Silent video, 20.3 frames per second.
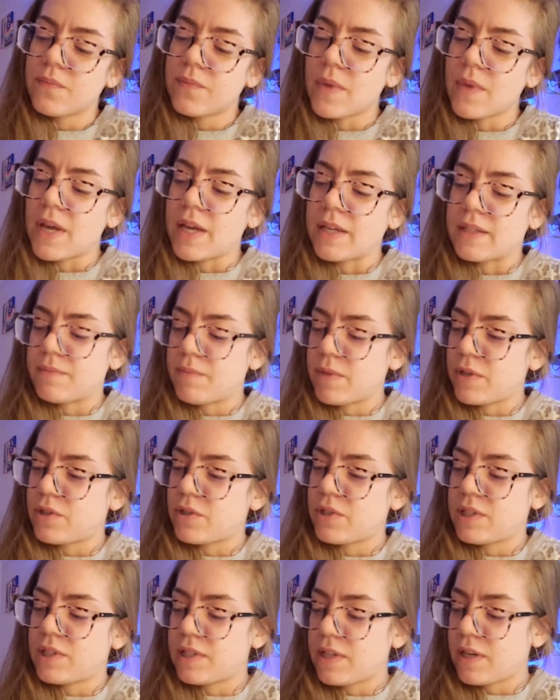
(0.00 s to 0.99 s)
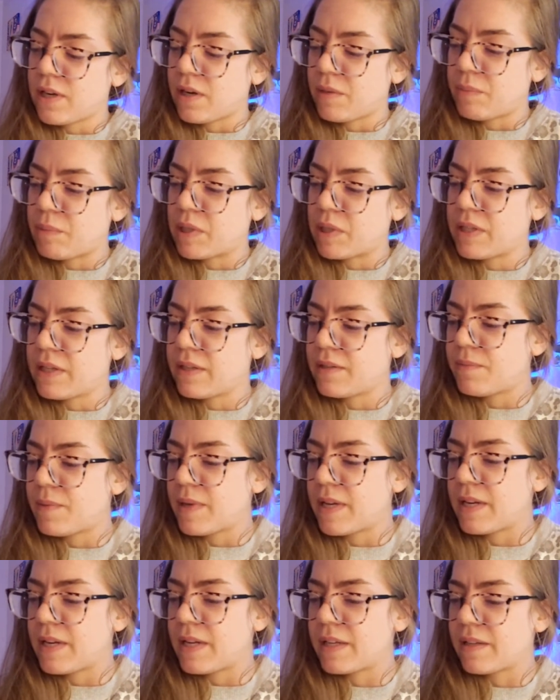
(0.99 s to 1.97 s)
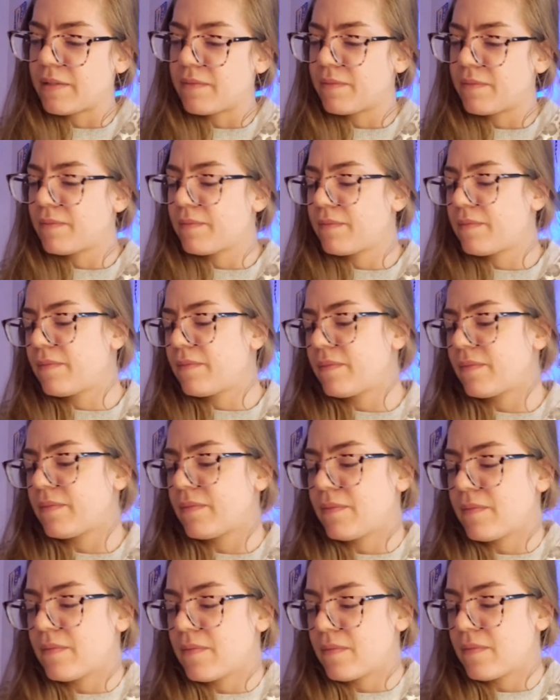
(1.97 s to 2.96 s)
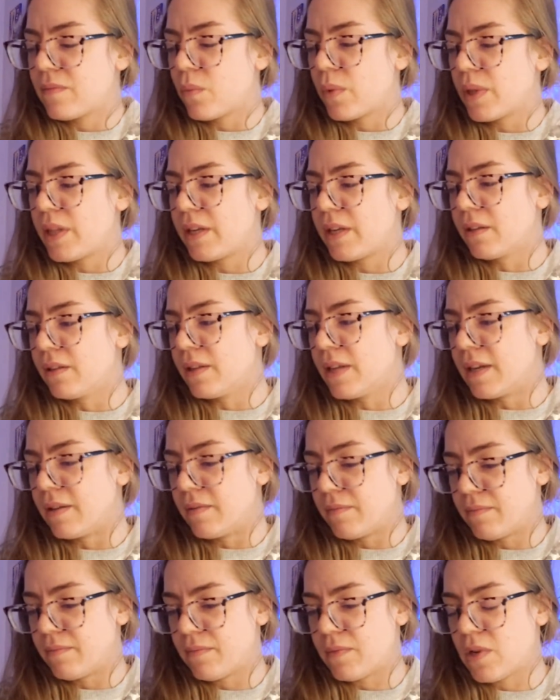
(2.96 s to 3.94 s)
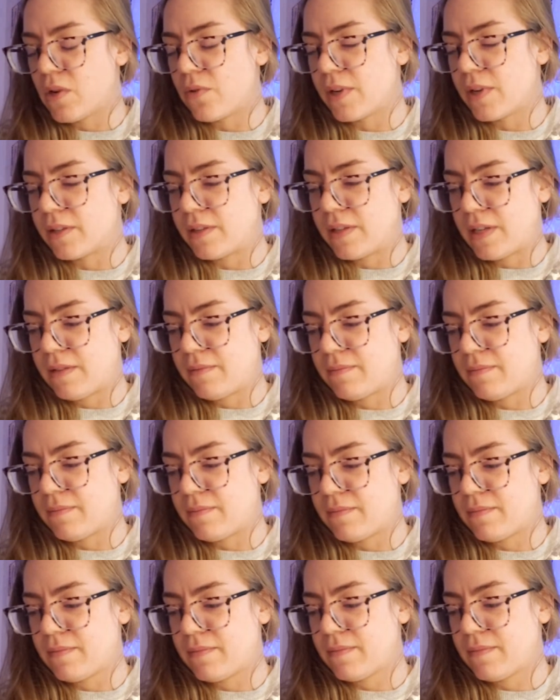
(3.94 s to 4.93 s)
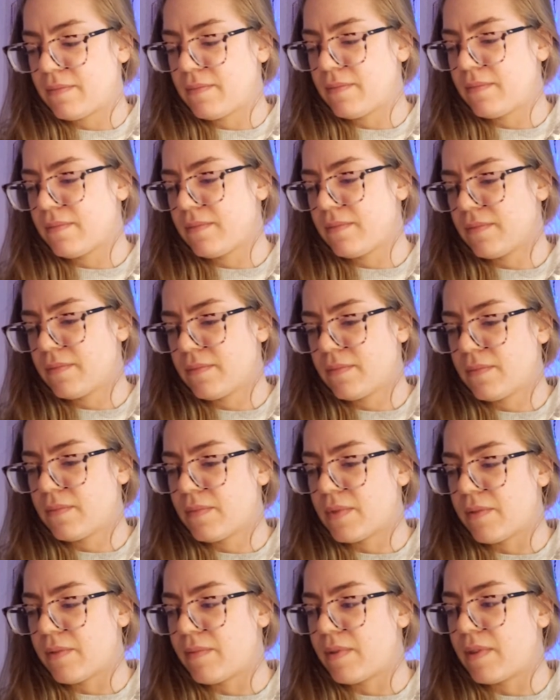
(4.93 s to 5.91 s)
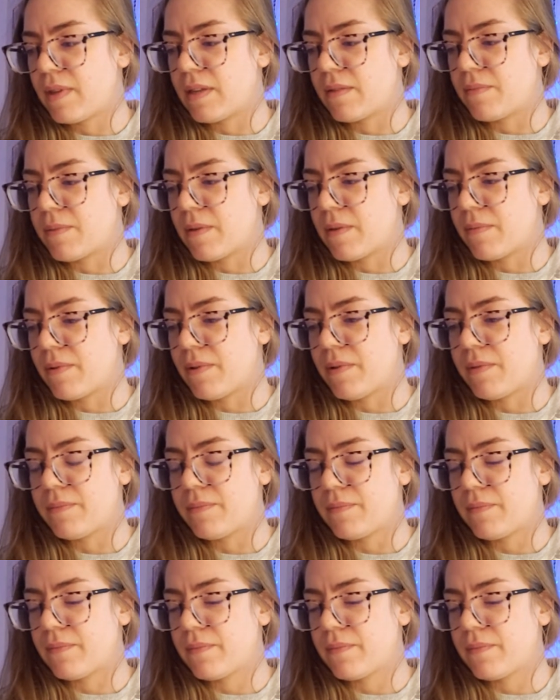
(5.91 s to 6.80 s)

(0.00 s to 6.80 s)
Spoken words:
as much as they're participating willingly, knowingly. Some of these people,